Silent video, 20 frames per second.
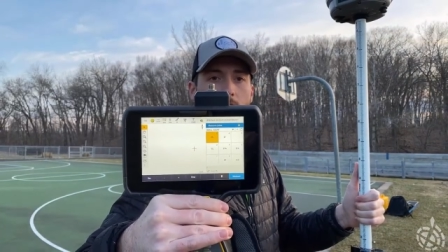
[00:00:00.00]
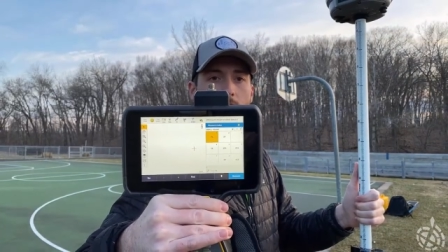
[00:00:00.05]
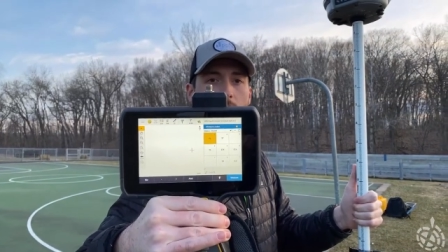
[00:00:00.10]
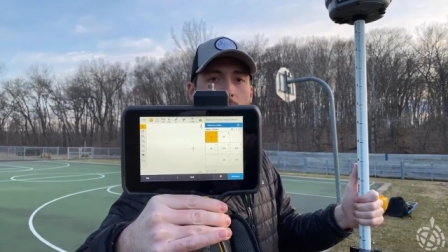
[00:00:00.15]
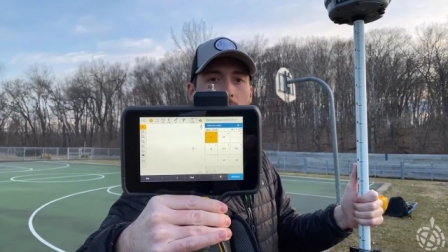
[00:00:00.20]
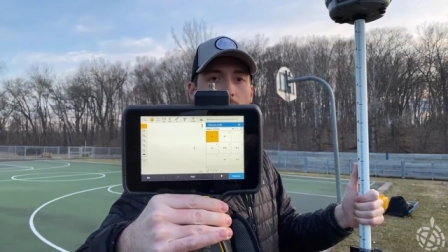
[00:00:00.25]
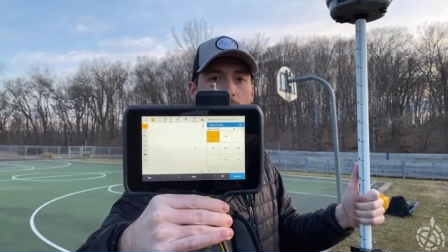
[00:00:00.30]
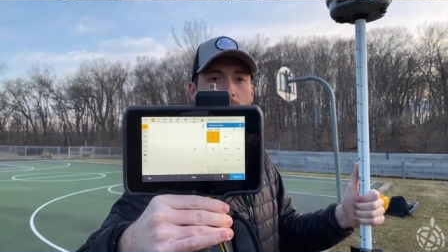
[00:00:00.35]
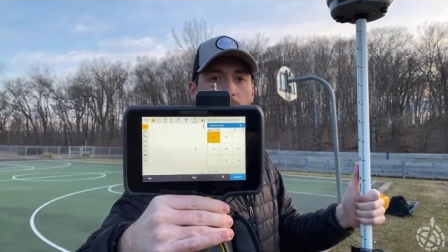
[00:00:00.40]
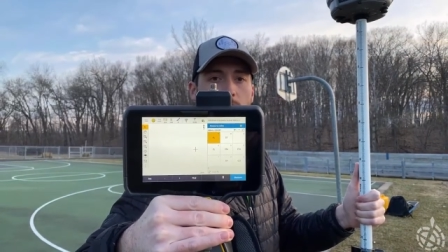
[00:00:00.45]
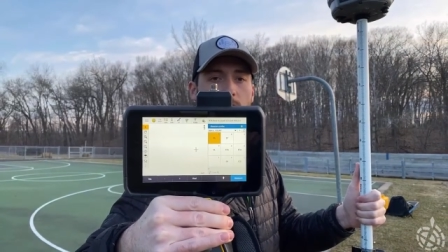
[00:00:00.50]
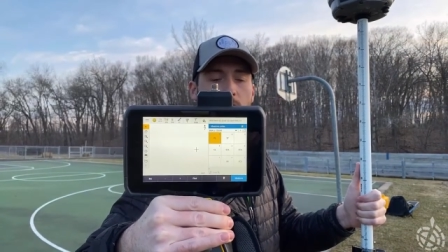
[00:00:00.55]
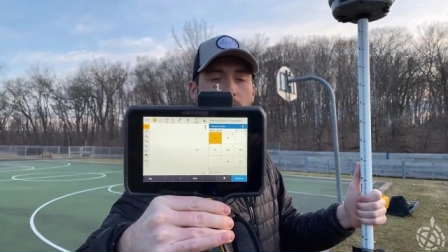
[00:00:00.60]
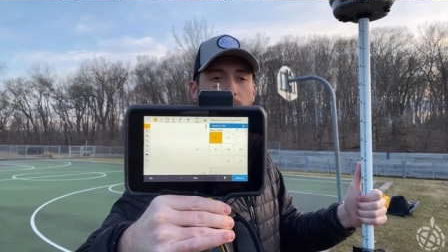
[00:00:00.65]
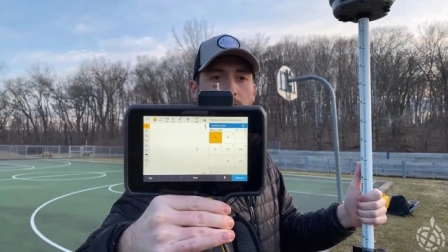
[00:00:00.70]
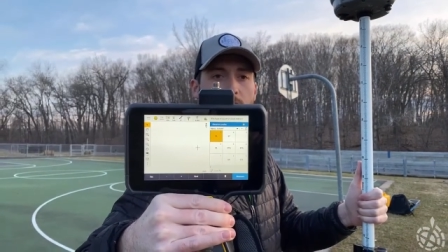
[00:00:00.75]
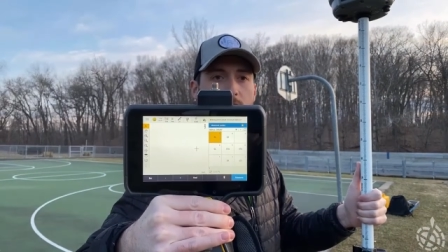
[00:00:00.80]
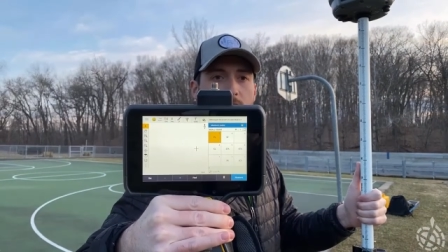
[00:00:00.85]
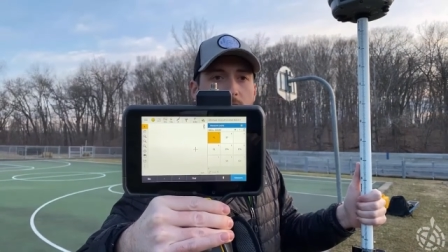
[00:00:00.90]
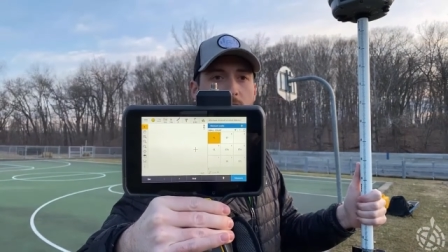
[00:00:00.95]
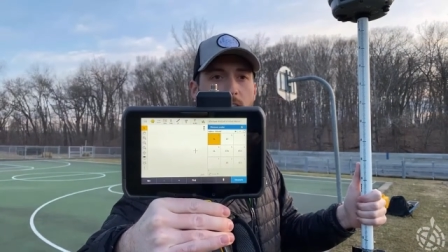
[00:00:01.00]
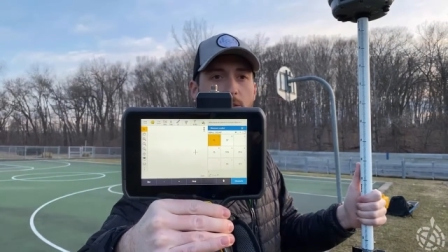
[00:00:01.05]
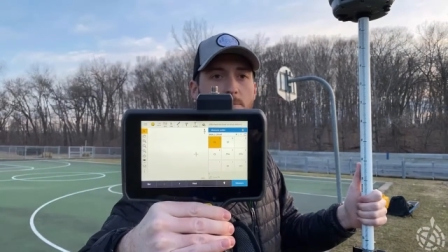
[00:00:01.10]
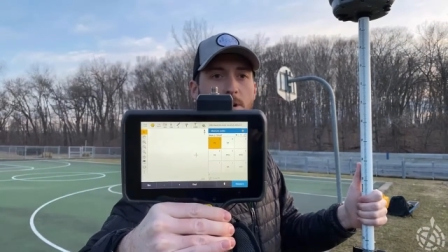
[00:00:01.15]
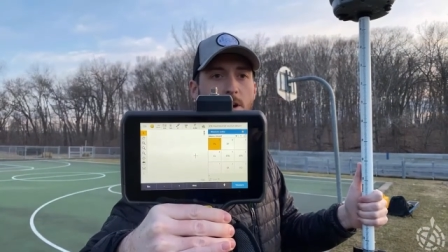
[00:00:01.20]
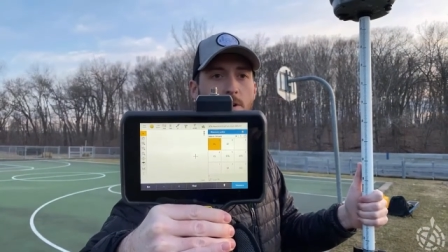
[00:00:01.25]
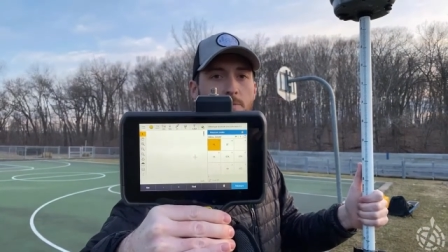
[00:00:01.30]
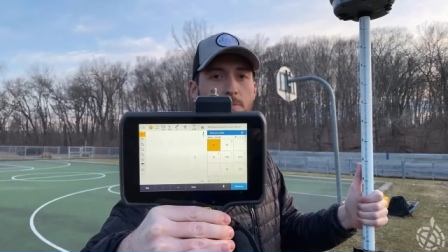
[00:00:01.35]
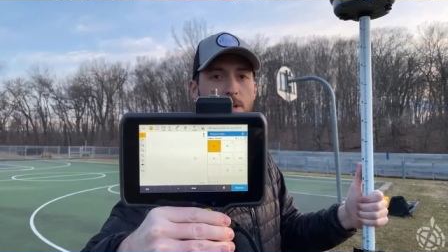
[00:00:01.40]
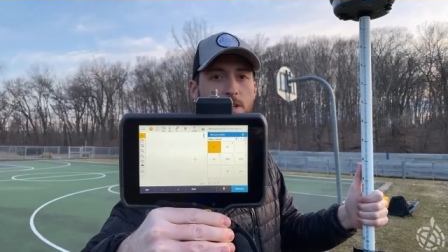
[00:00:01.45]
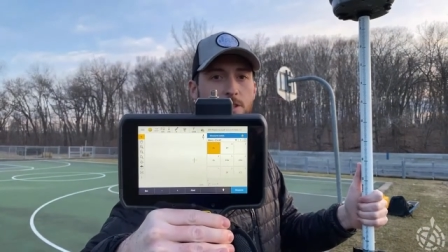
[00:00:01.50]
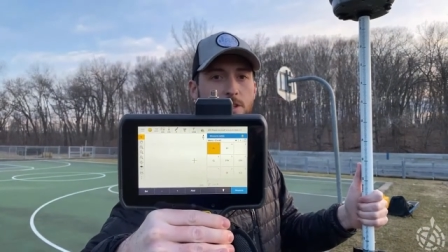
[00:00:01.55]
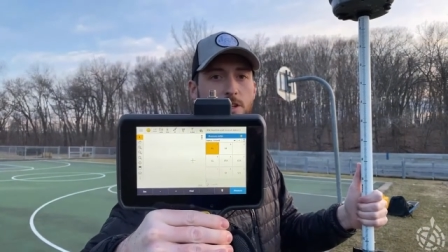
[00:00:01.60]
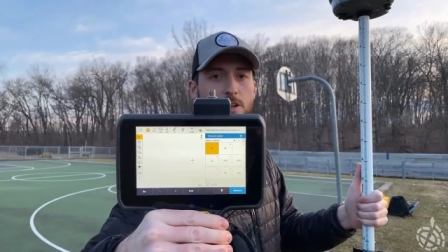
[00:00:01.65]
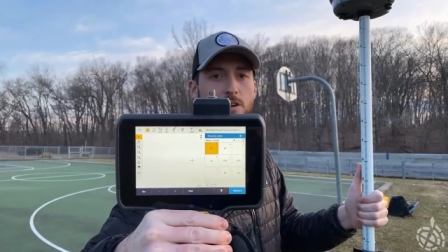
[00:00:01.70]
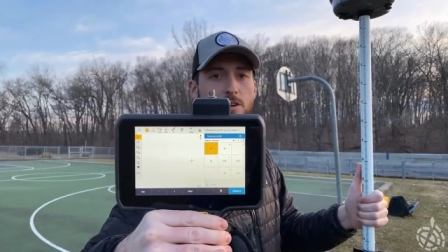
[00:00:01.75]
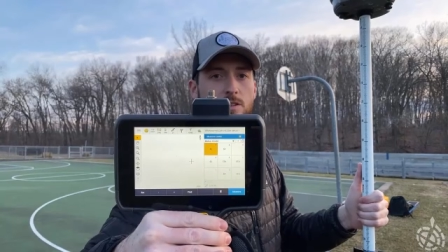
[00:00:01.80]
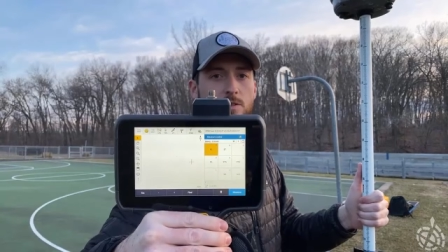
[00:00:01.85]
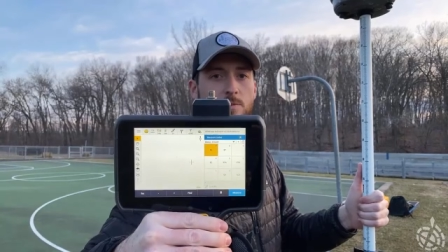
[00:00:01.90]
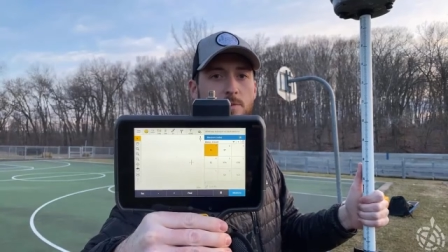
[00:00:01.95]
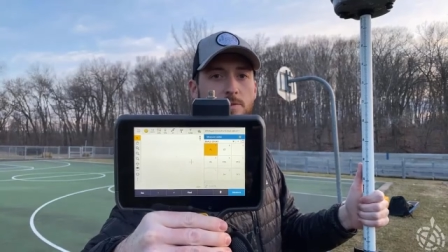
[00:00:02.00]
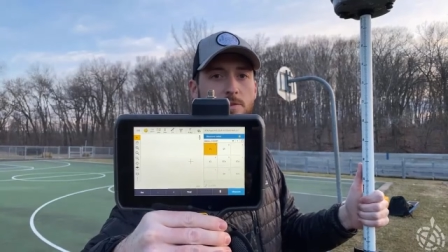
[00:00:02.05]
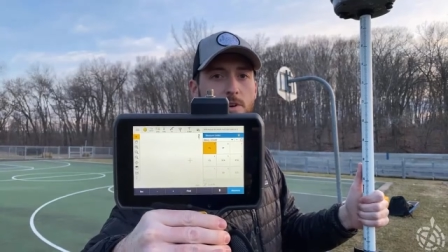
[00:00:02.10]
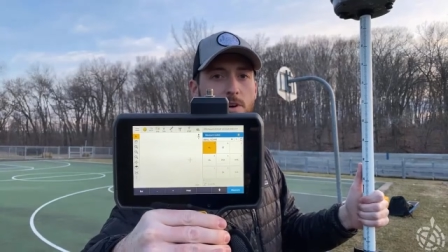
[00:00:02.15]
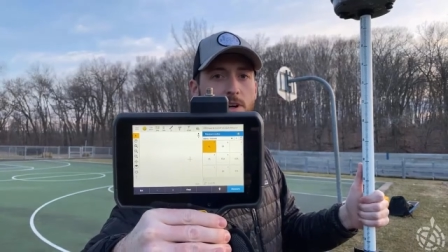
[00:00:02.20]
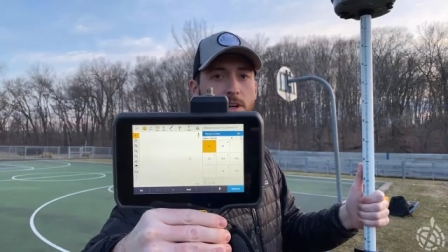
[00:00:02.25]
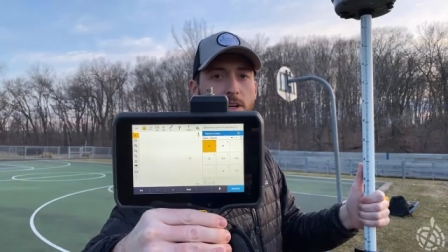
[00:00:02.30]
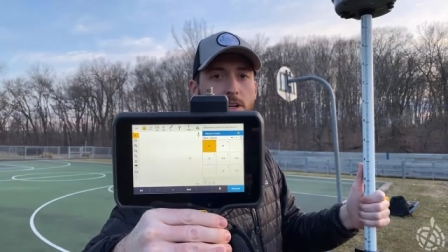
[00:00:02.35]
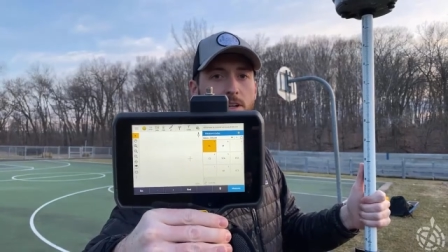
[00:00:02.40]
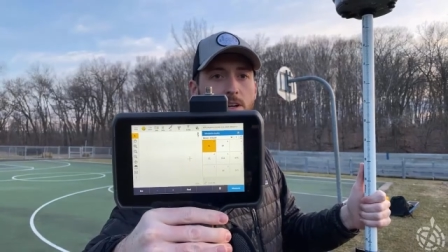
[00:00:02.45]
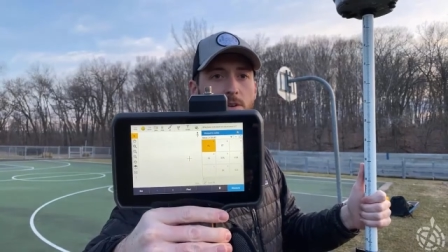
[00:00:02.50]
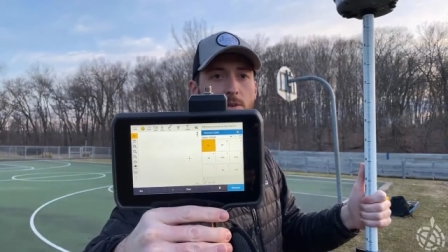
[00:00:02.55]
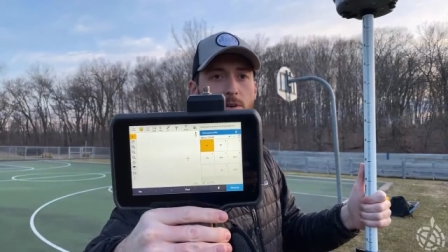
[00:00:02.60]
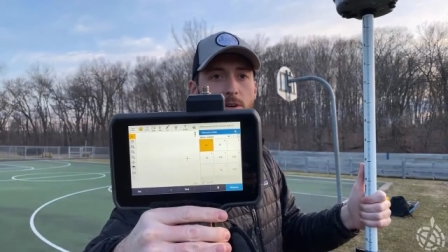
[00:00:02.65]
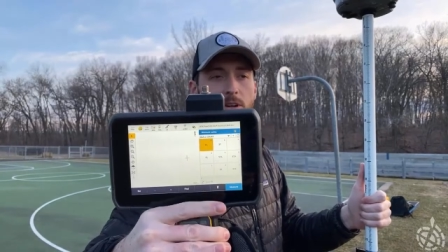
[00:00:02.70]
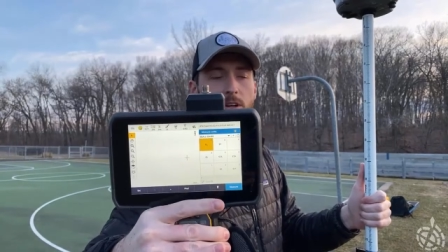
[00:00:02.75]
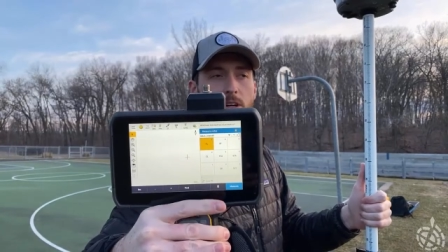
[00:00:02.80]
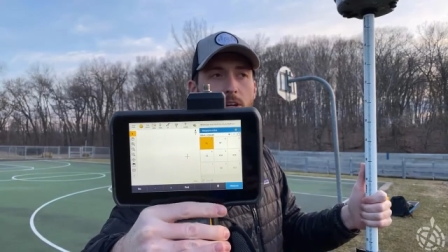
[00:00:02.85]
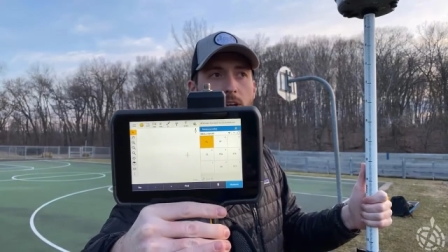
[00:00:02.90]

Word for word: Another really nice thing about measure codes before I get going